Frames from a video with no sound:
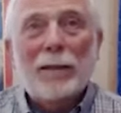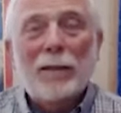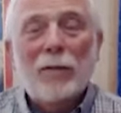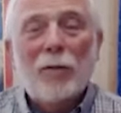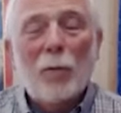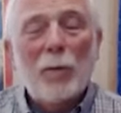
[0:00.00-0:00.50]

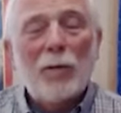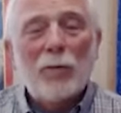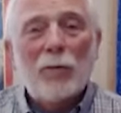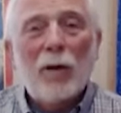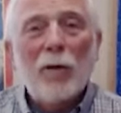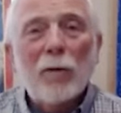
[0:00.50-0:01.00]
don't be
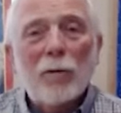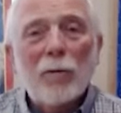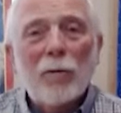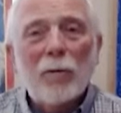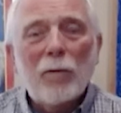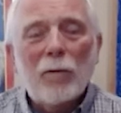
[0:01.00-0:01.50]
startled.
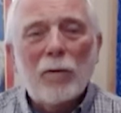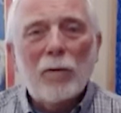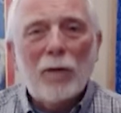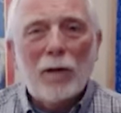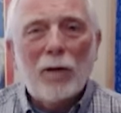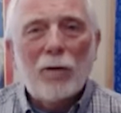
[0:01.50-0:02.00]

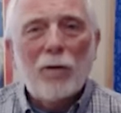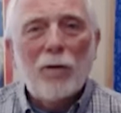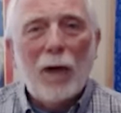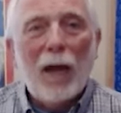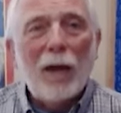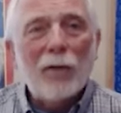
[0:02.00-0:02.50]
You know, you
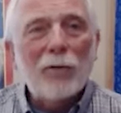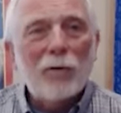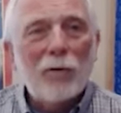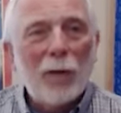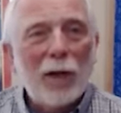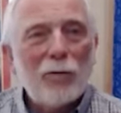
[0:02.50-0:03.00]
asked,
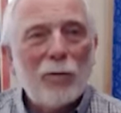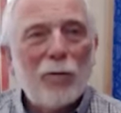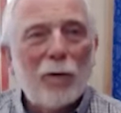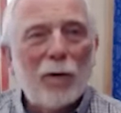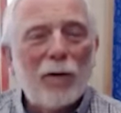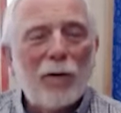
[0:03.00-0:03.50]
you asked
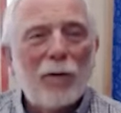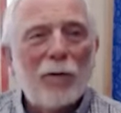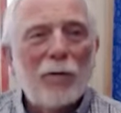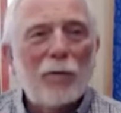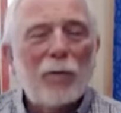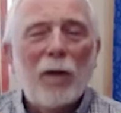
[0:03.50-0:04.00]
for it.
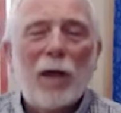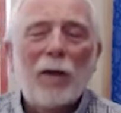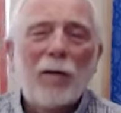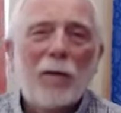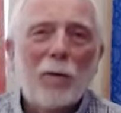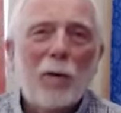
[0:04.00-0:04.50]
So
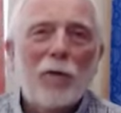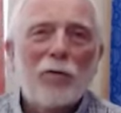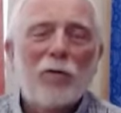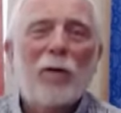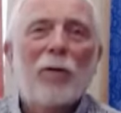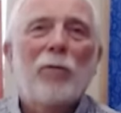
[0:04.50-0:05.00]
then the
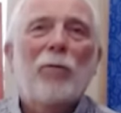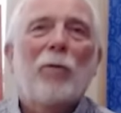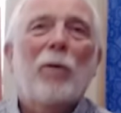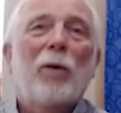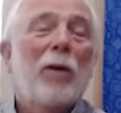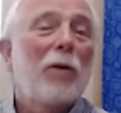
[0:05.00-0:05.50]
question is,
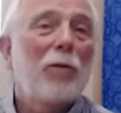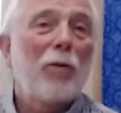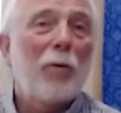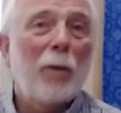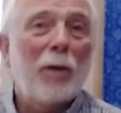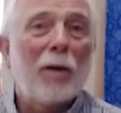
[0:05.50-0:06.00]
what are you going to
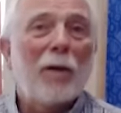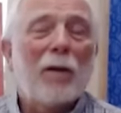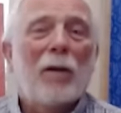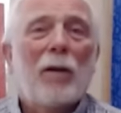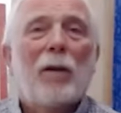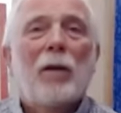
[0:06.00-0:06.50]
do with it?
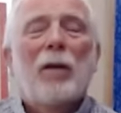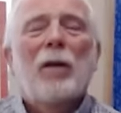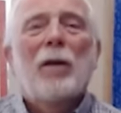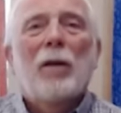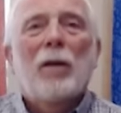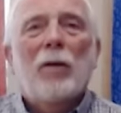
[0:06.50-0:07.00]

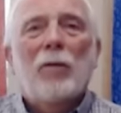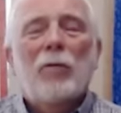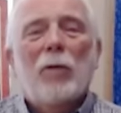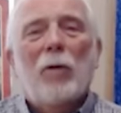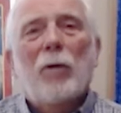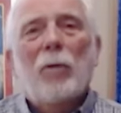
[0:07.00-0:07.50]

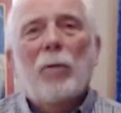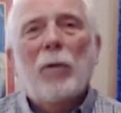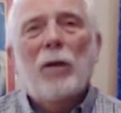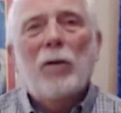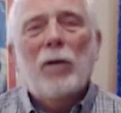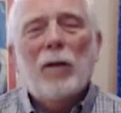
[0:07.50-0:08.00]
So
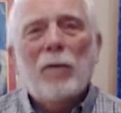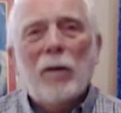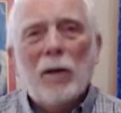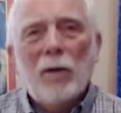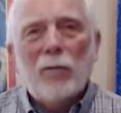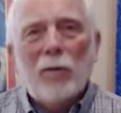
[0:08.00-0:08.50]
when you get the
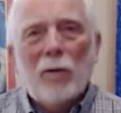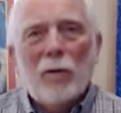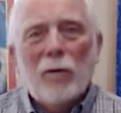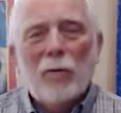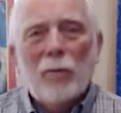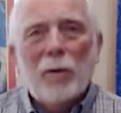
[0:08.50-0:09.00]
gifts of the
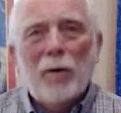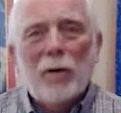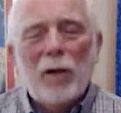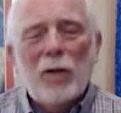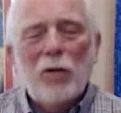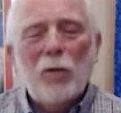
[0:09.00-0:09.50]
Holy Spirit,
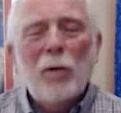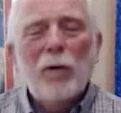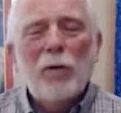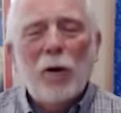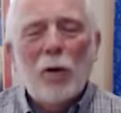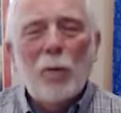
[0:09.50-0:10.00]
and you will
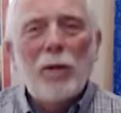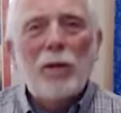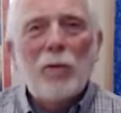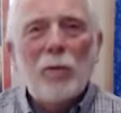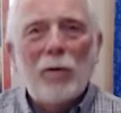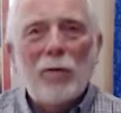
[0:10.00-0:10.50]
know when
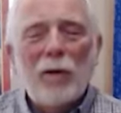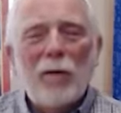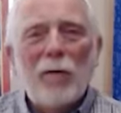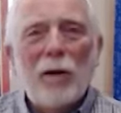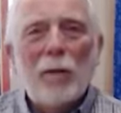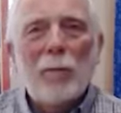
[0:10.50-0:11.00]
you
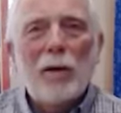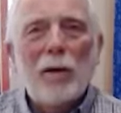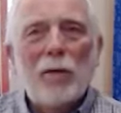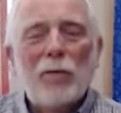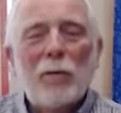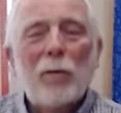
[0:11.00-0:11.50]
receive them
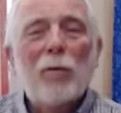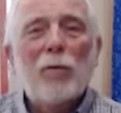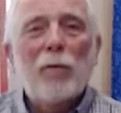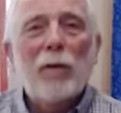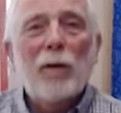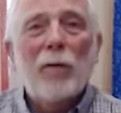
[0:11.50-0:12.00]
because you will
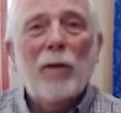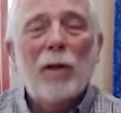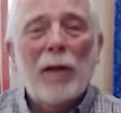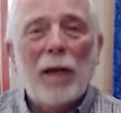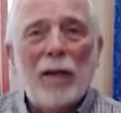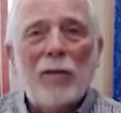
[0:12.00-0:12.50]
feel the
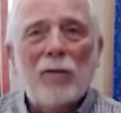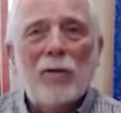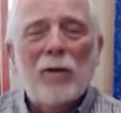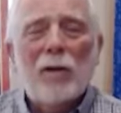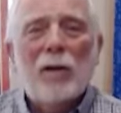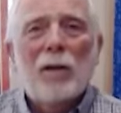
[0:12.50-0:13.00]
light,
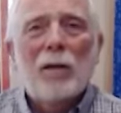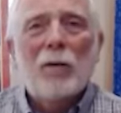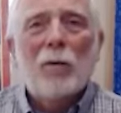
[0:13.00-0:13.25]
you